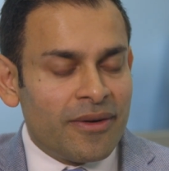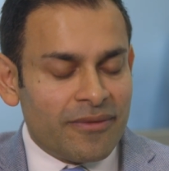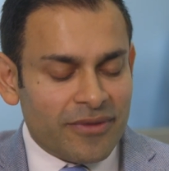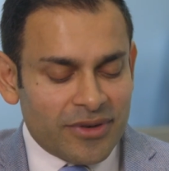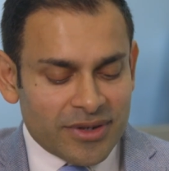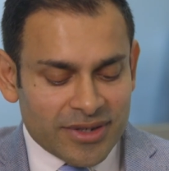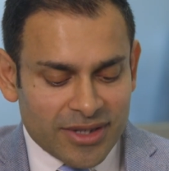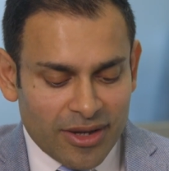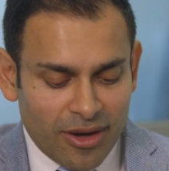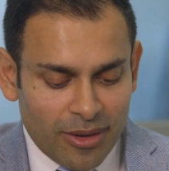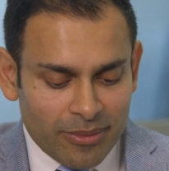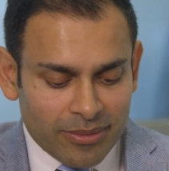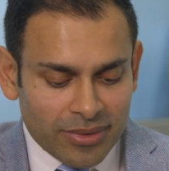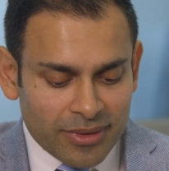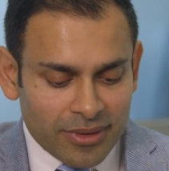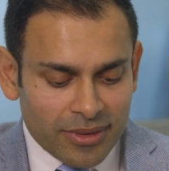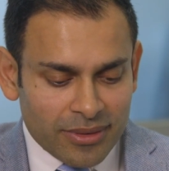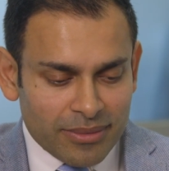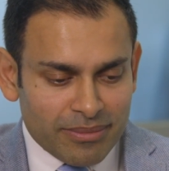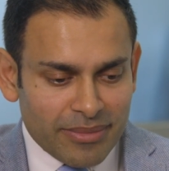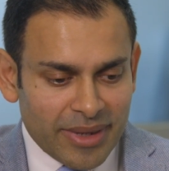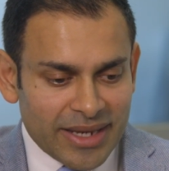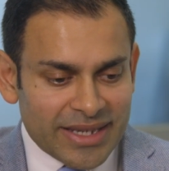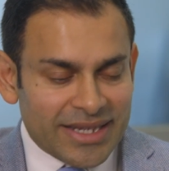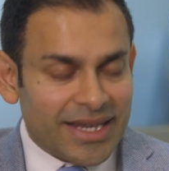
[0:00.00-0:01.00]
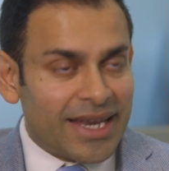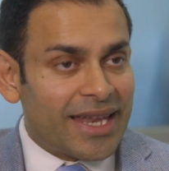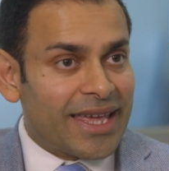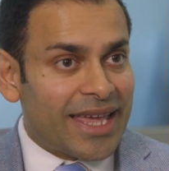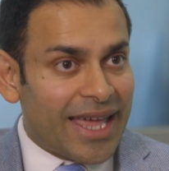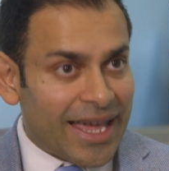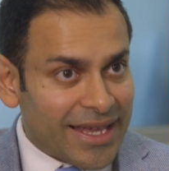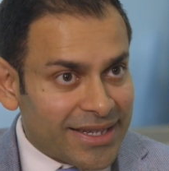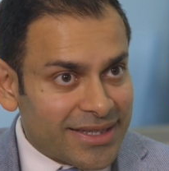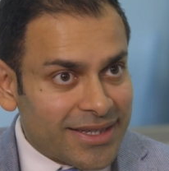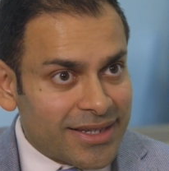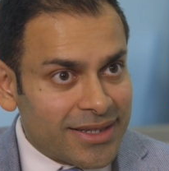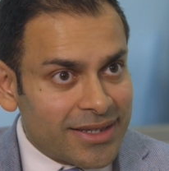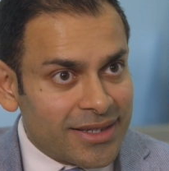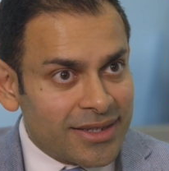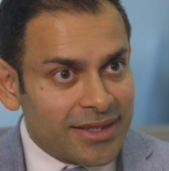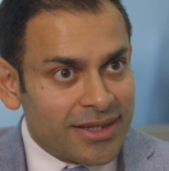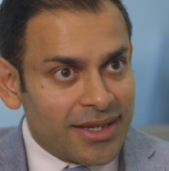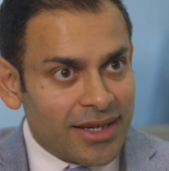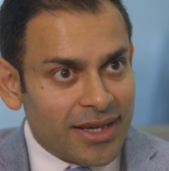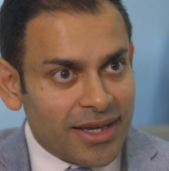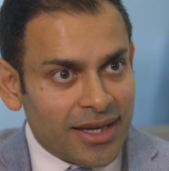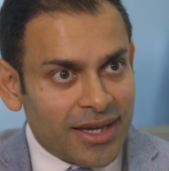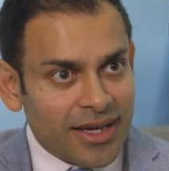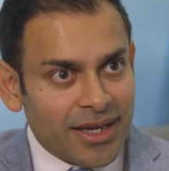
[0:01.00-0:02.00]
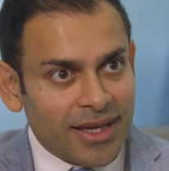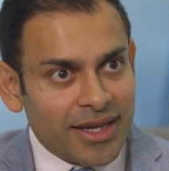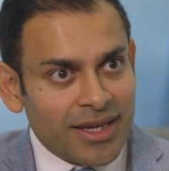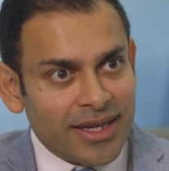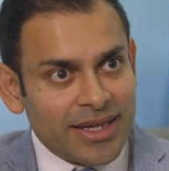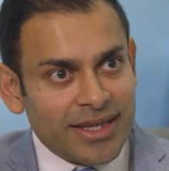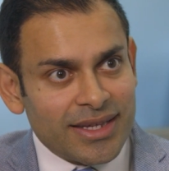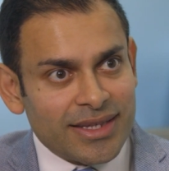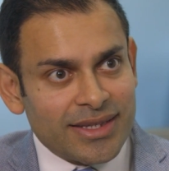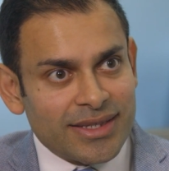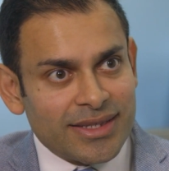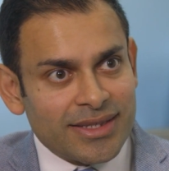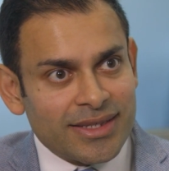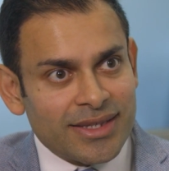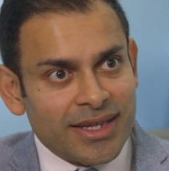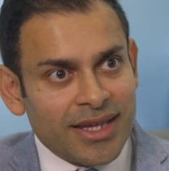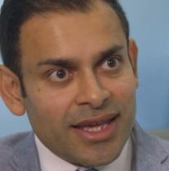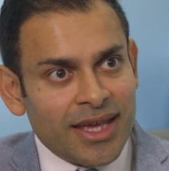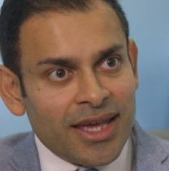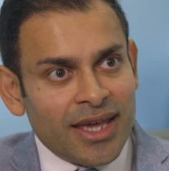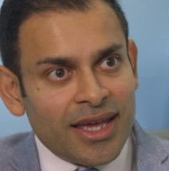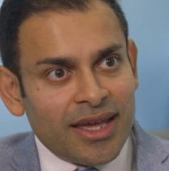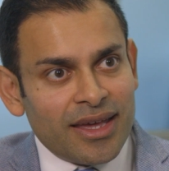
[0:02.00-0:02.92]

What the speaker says: For example, mandelic acid is